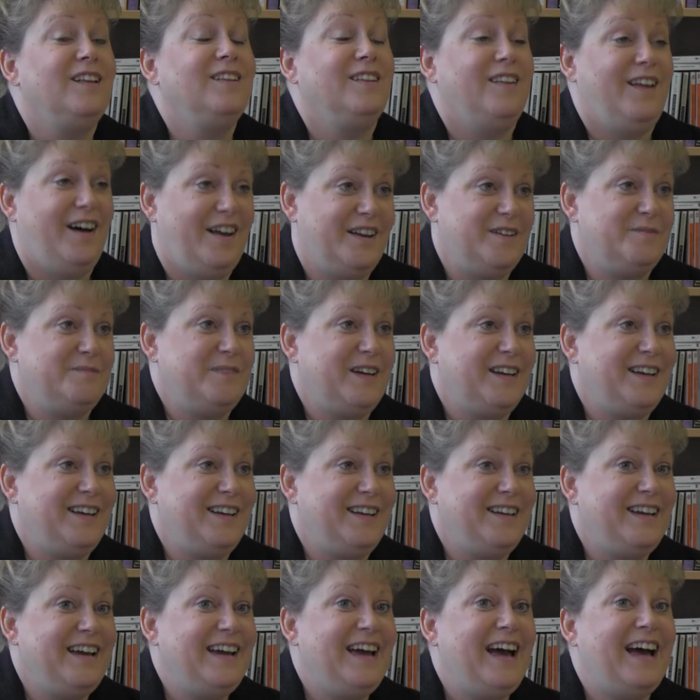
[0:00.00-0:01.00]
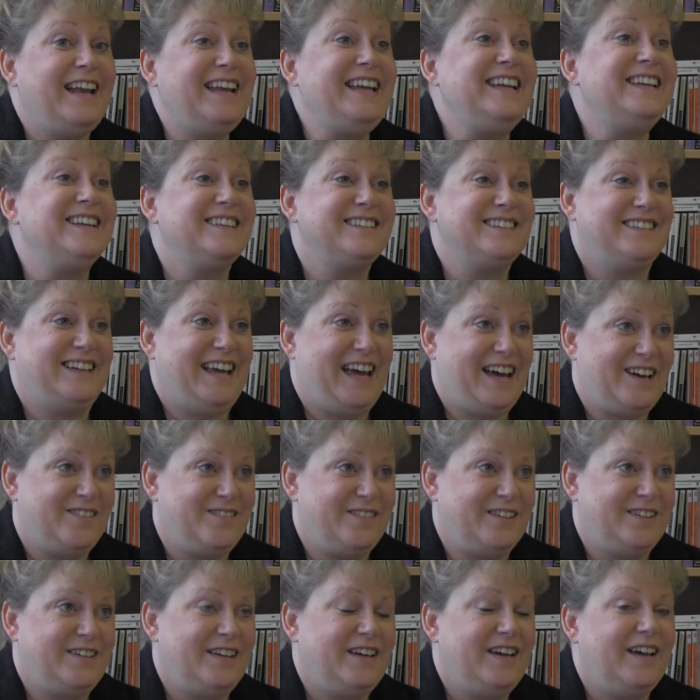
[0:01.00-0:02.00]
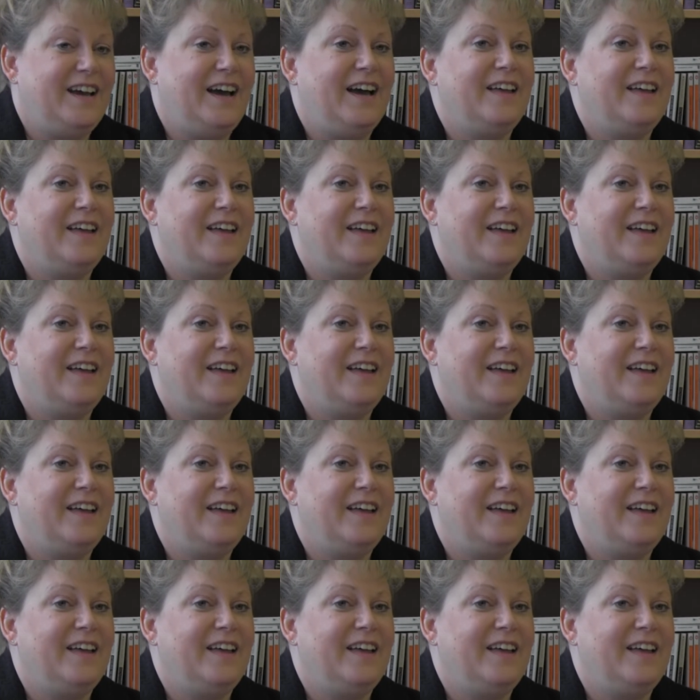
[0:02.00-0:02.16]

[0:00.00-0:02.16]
a lot of money, and he doesn't have it.